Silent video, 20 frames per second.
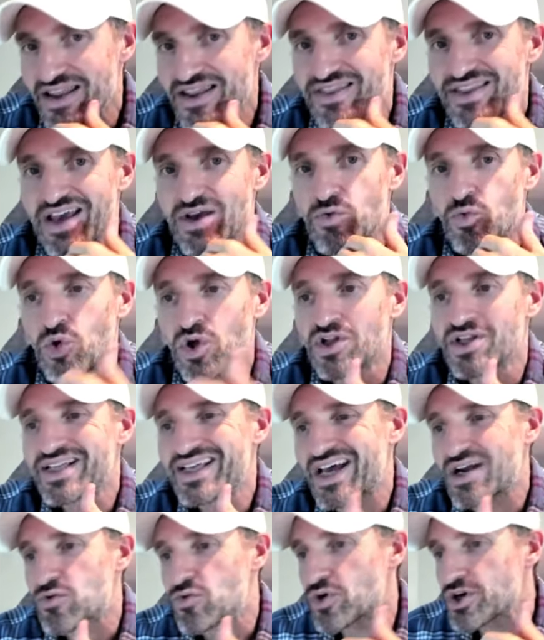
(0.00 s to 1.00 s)
they will
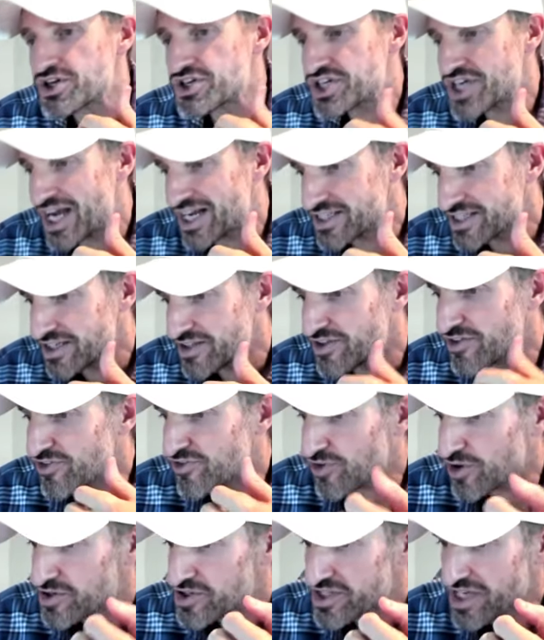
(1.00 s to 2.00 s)
get rejected the
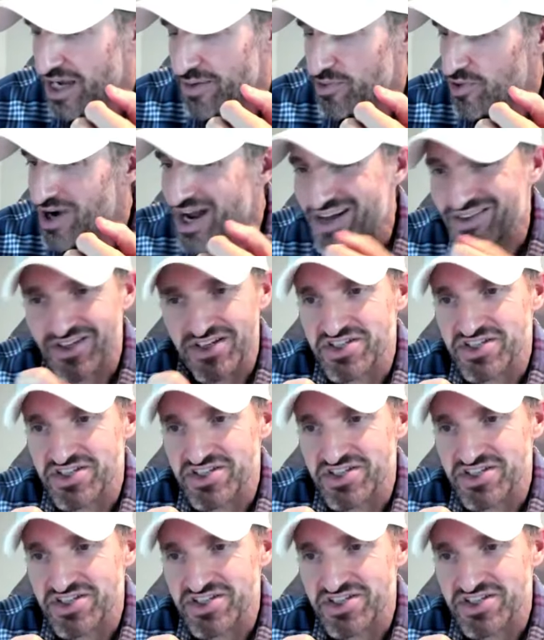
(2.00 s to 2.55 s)
first time around.